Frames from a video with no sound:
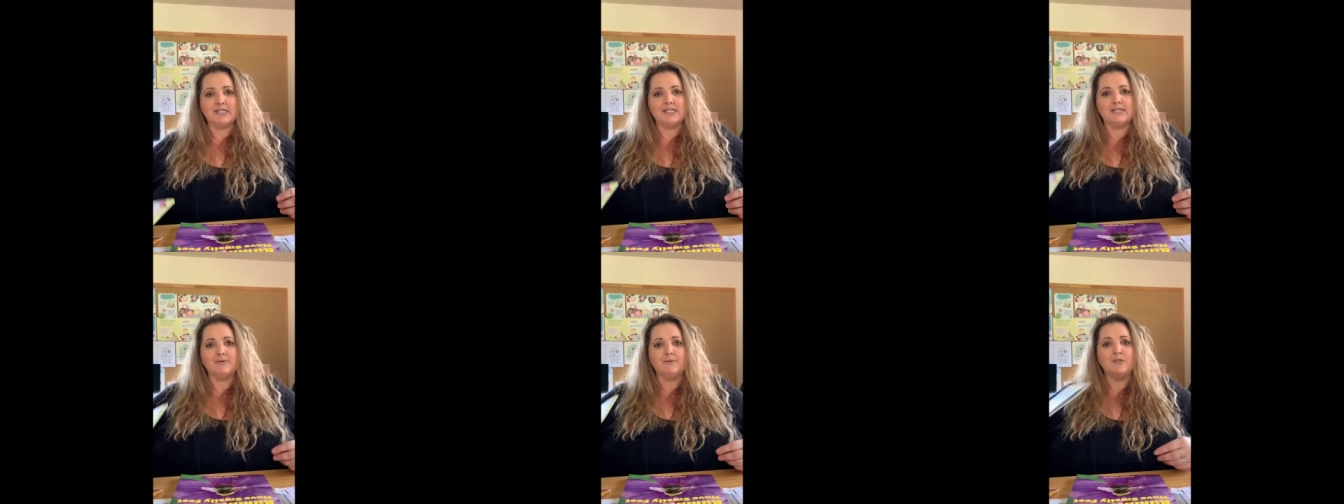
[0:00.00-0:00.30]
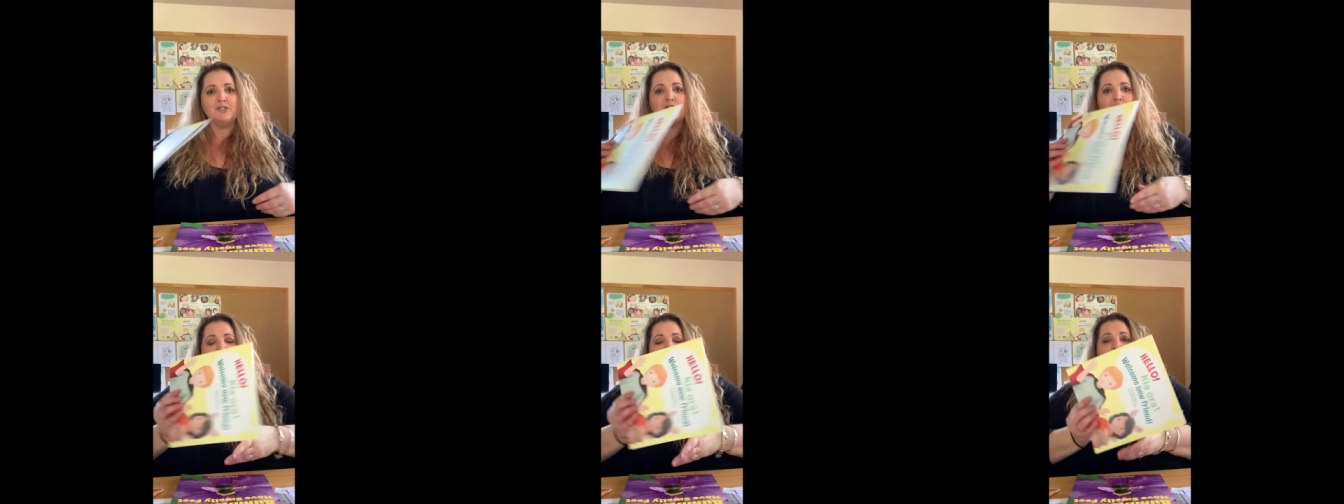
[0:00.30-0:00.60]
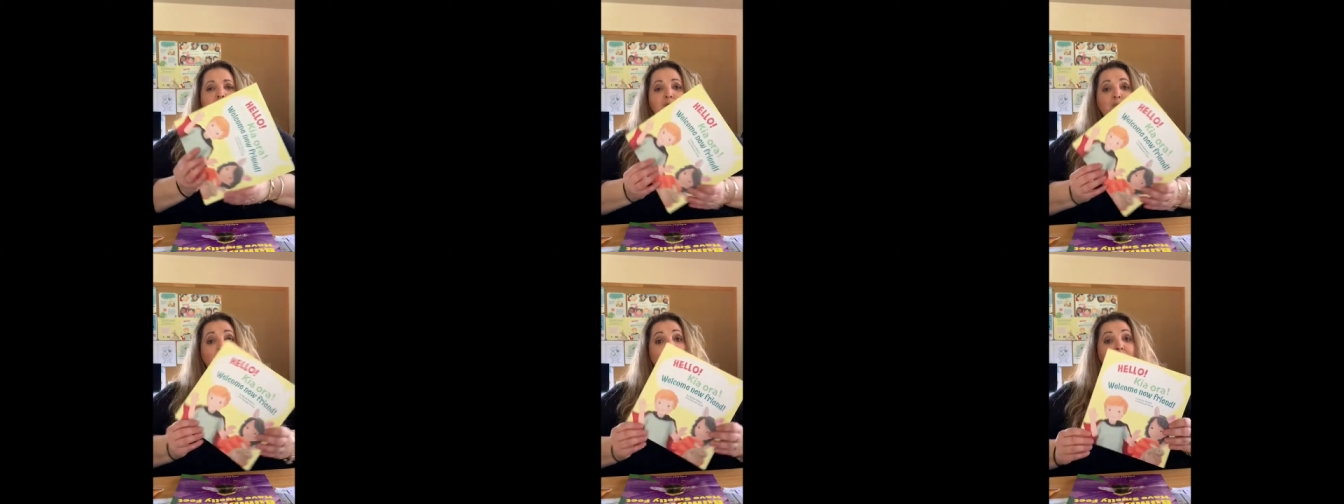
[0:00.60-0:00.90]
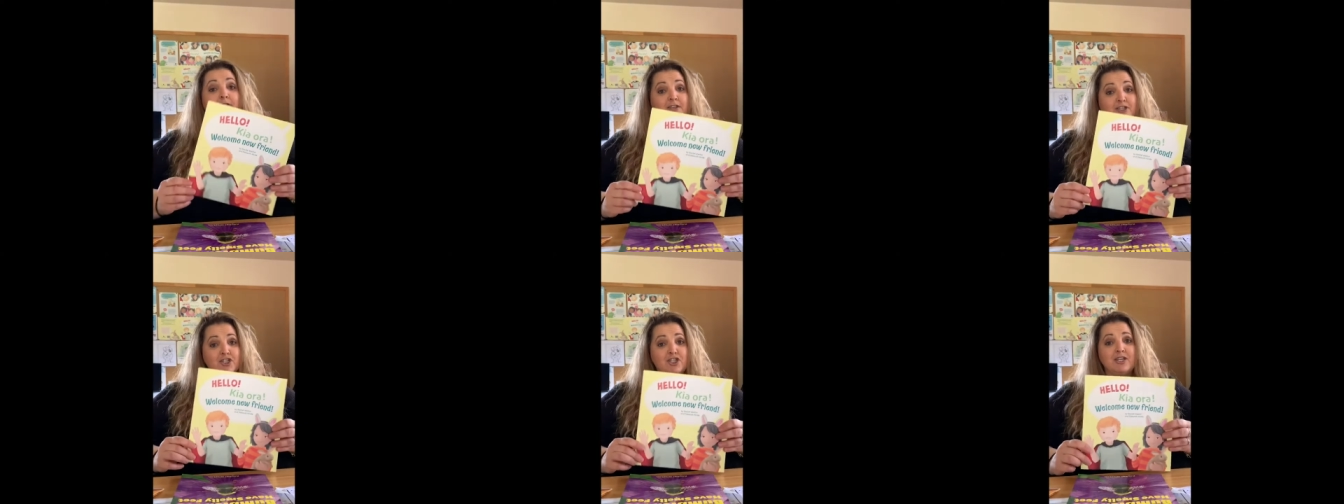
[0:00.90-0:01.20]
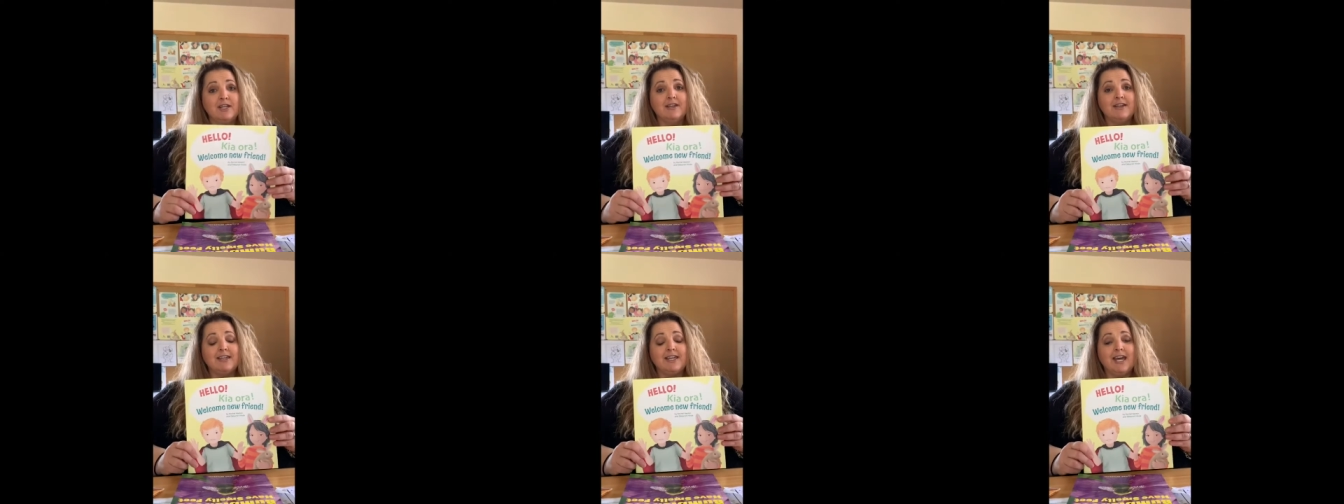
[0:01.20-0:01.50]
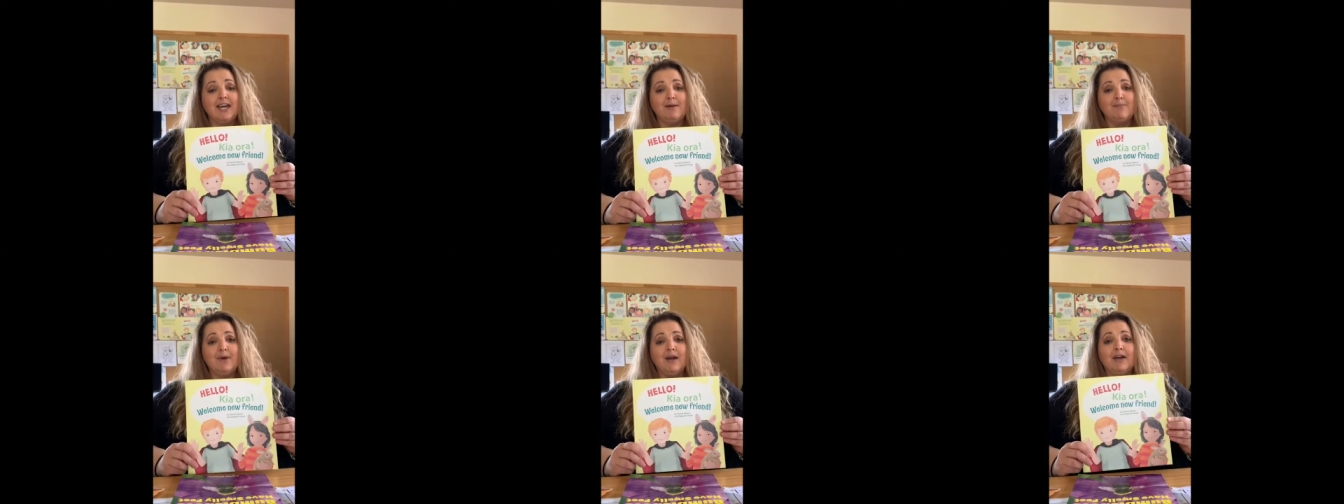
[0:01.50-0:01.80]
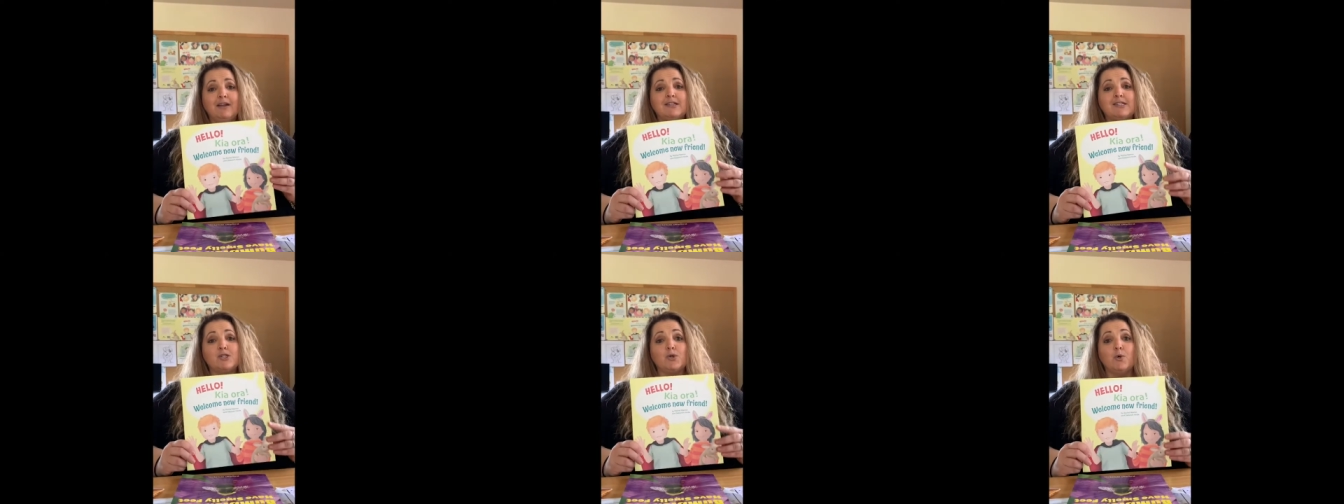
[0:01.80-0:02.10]
which February this year came
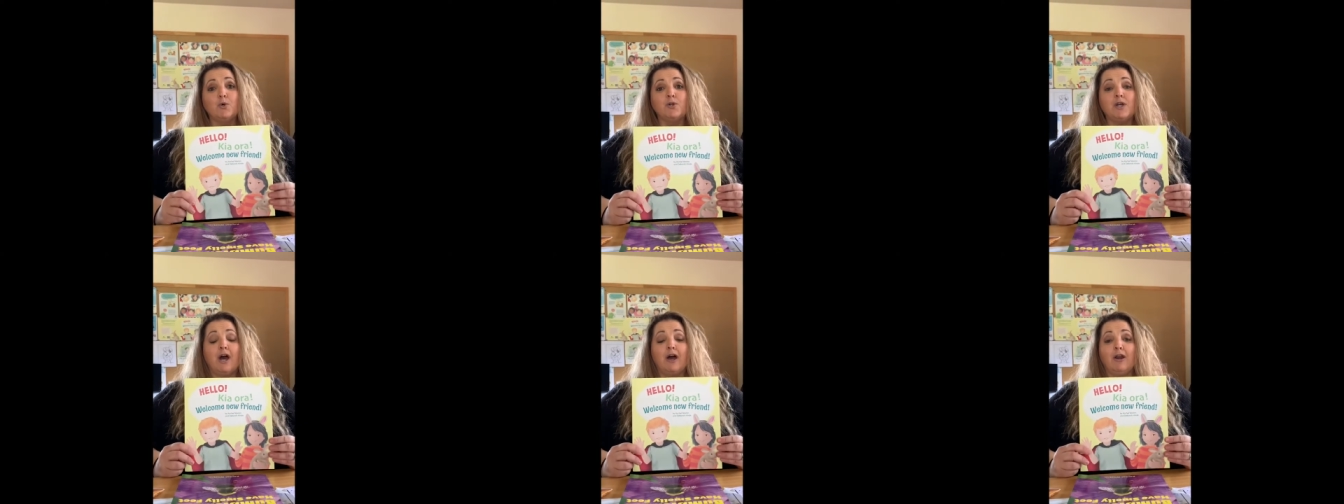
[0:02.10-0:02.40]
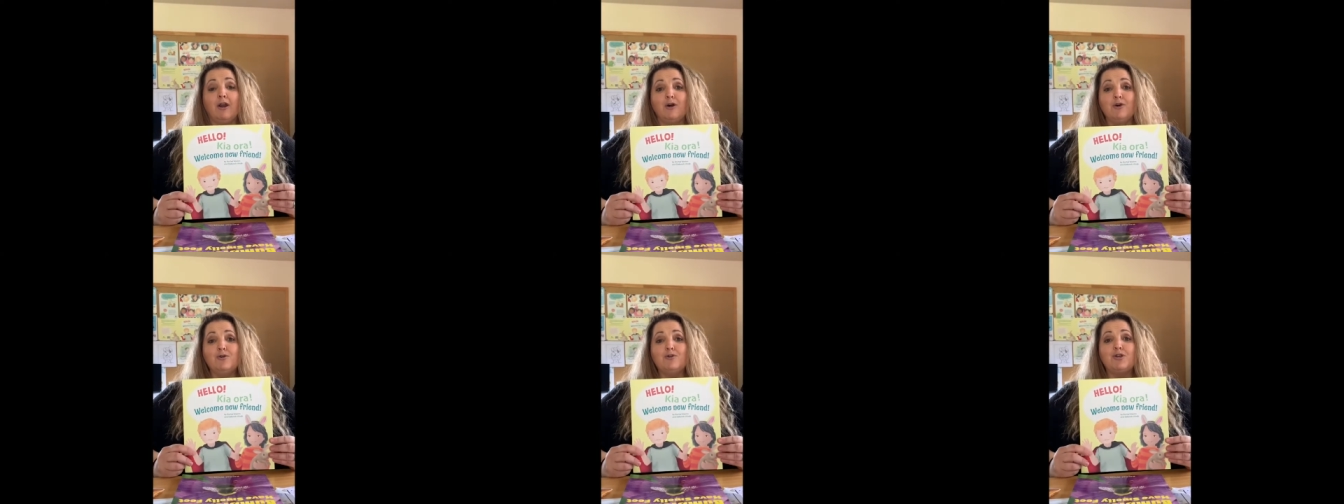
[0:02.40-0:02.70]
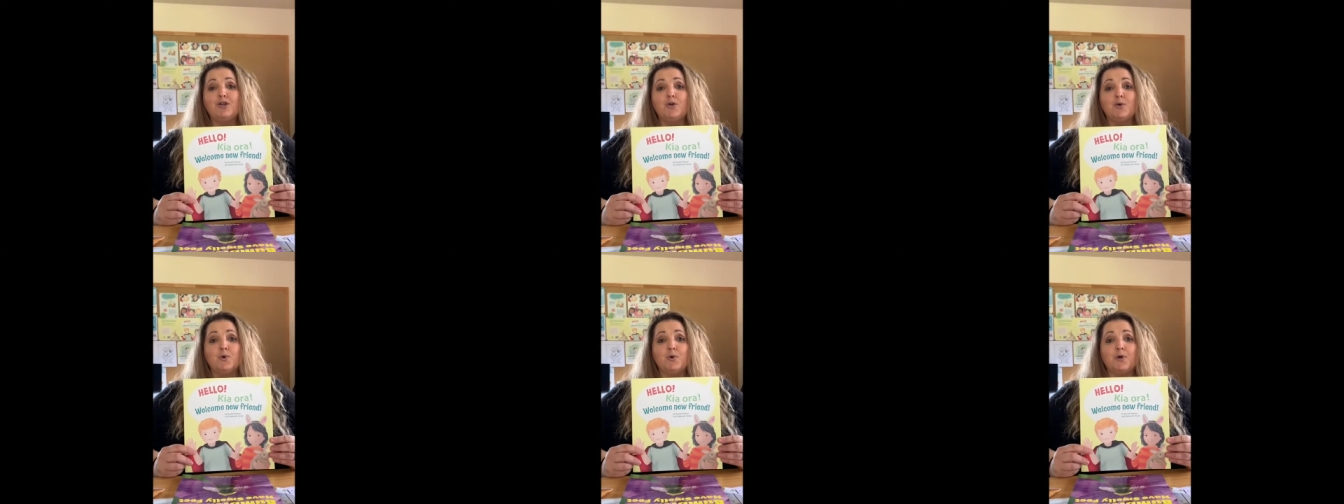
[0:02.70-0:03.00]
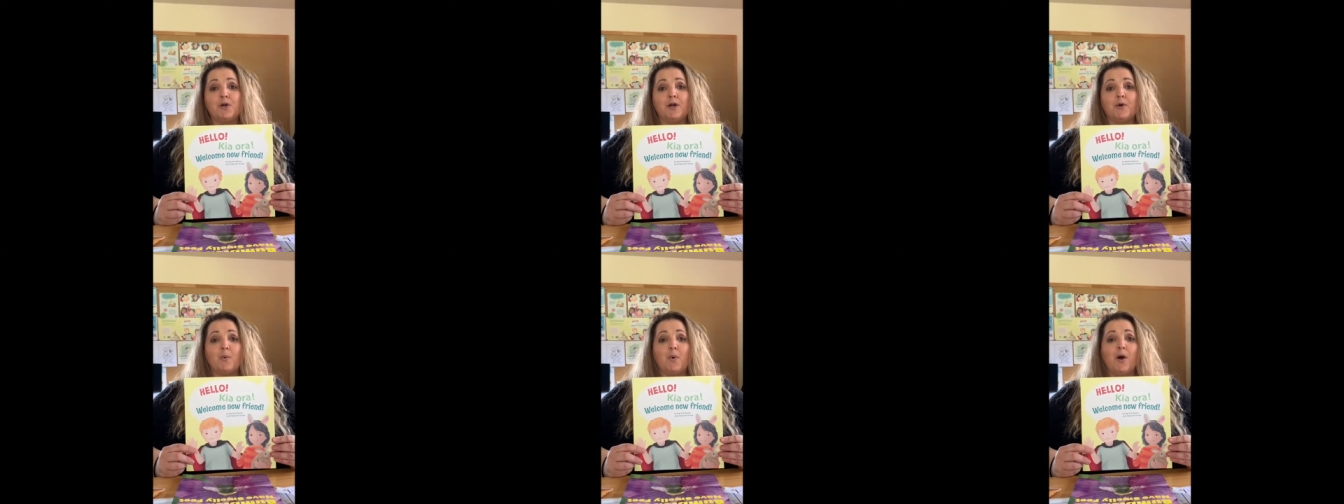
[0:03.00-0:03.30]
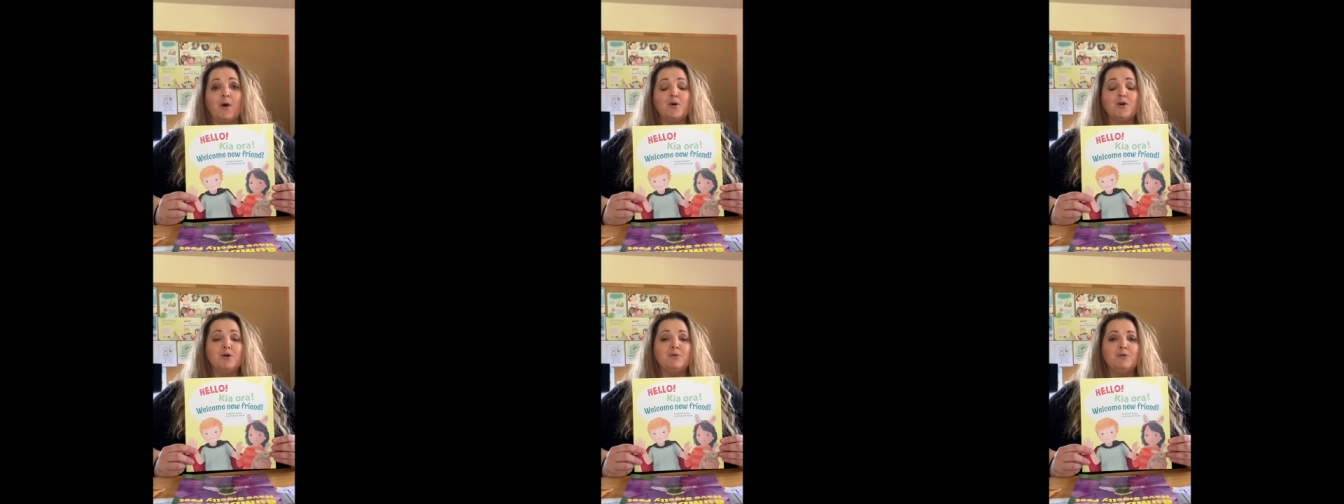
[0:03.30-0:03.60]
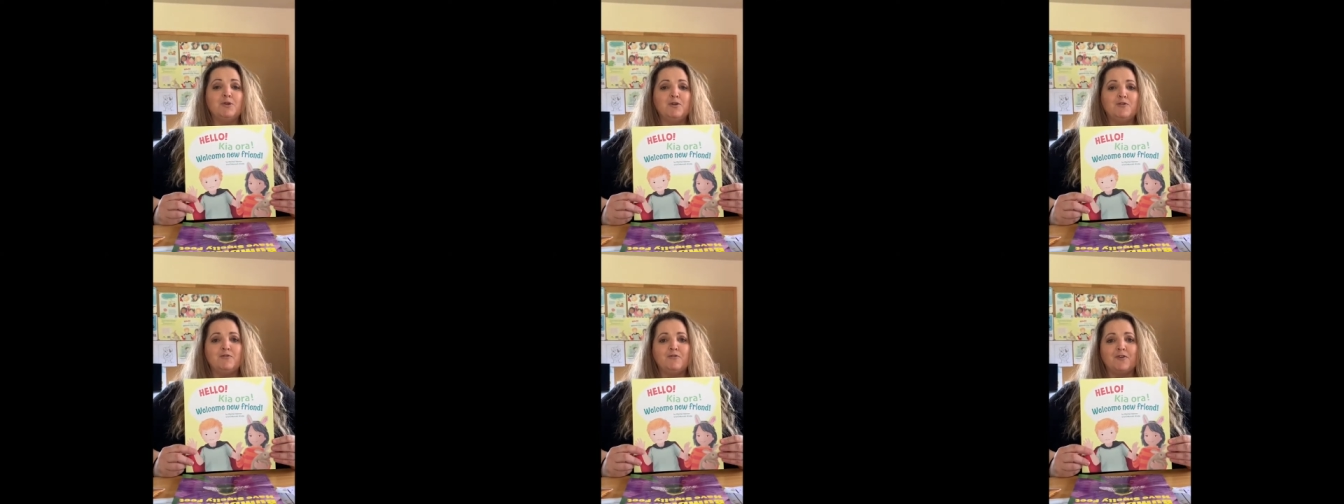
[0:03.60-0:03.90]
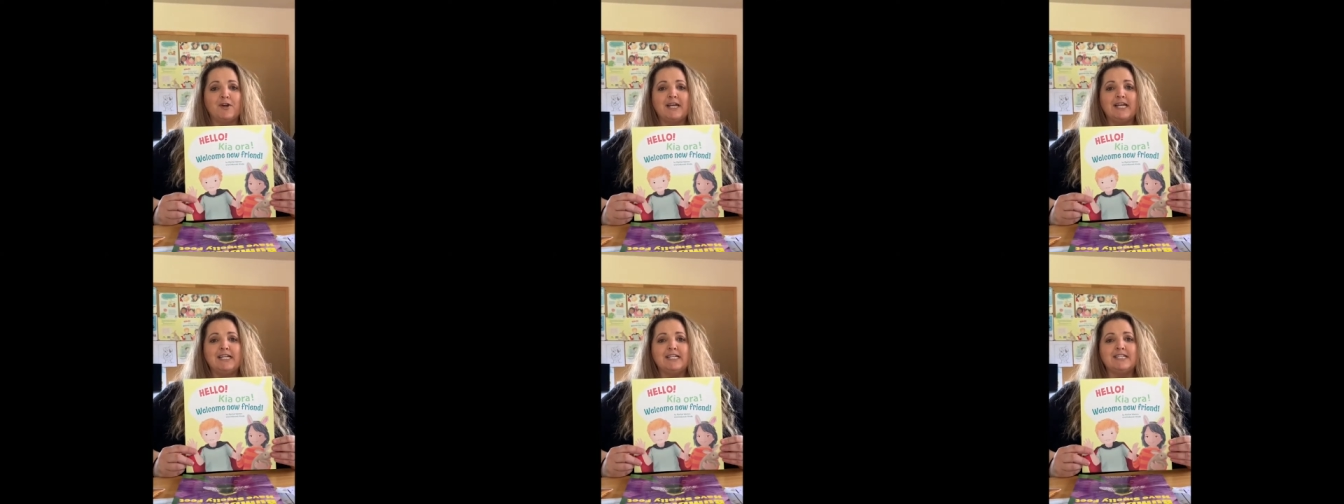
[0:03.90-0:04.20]
out, is called Hello Kia Ora, Welcome New
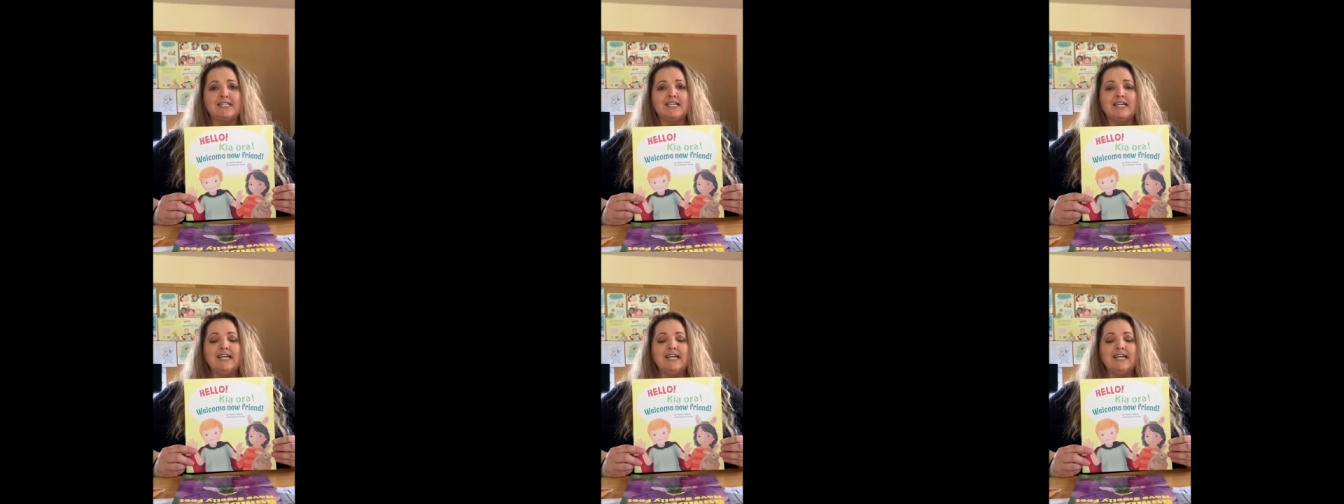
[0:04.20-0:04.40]
Friend.